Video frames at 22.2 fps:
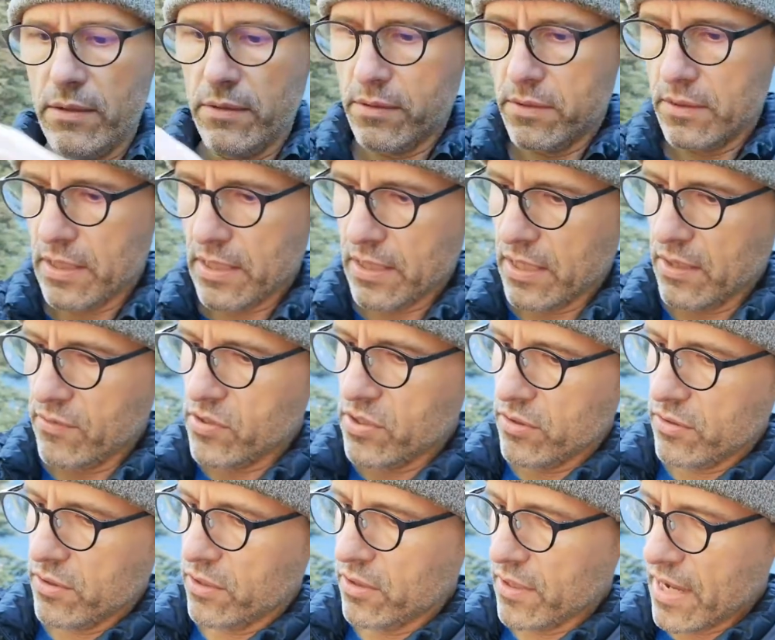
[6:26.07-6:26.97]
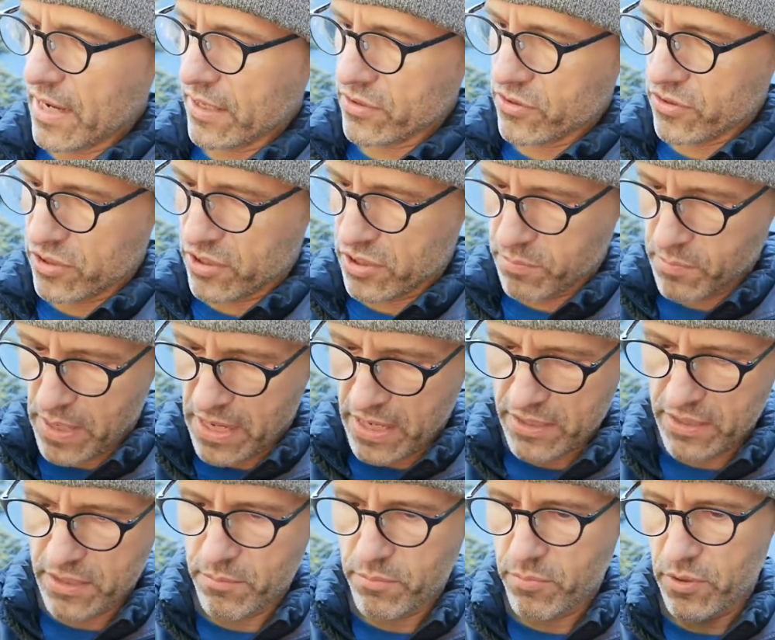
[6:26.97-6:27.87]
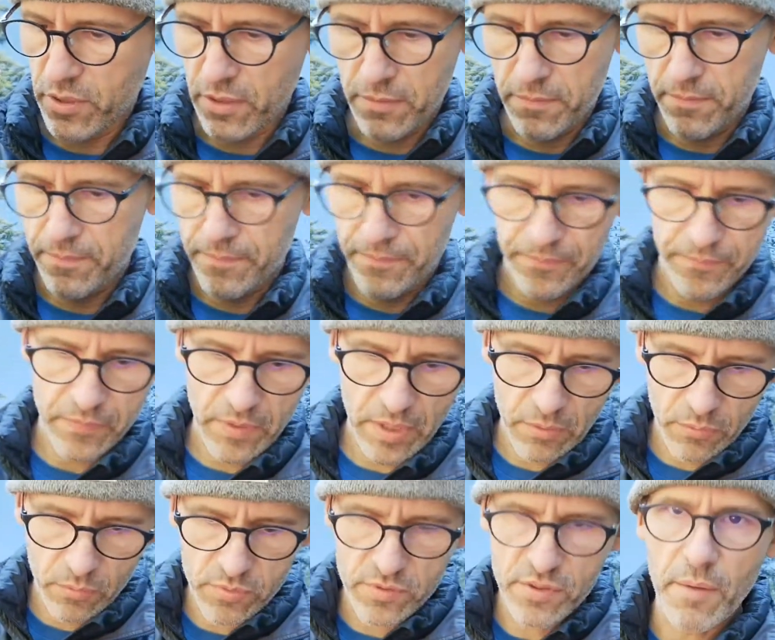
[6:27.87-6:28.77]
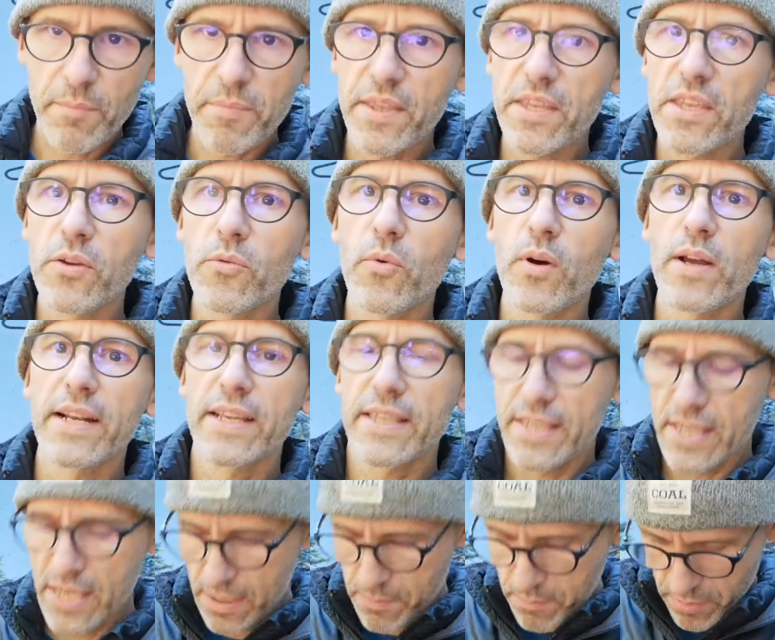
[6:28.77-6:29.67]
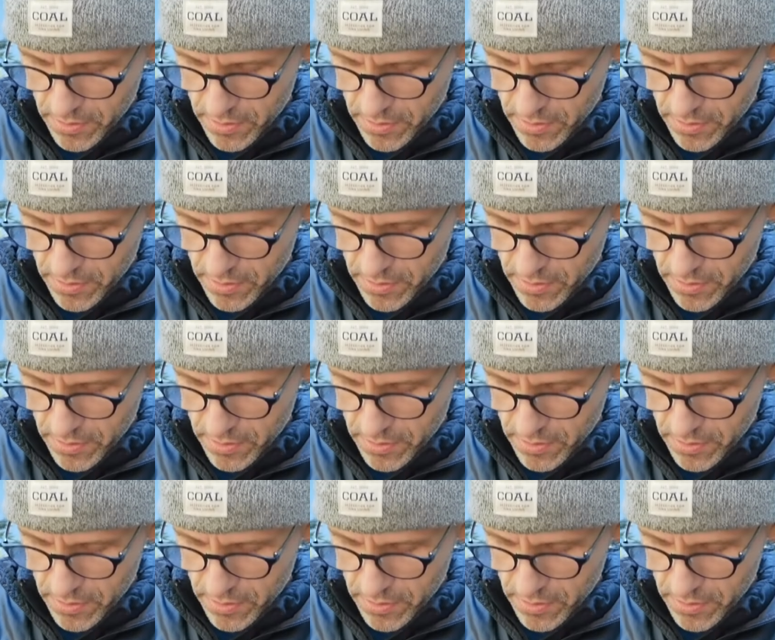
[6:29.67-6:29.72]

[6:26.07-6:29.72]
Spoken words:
So that gives you a little extra spot to put something you want to keep